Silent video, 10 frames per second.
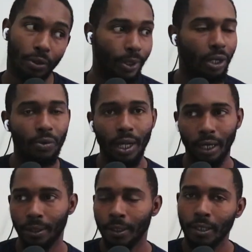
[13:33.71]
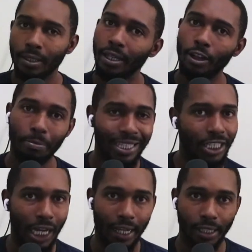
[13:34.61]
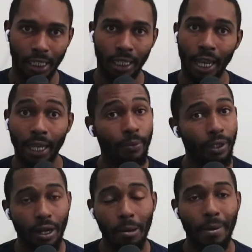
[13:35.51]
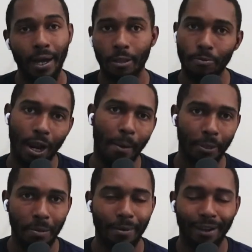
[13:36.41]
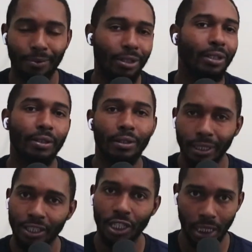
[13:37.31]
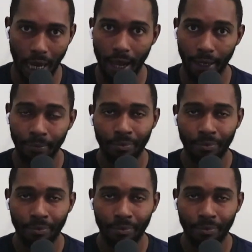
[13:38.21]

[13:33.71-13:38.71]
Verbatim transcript: We don't want to tell Miss Johnson, hey, we're going to buy the property, but we're literally just lying.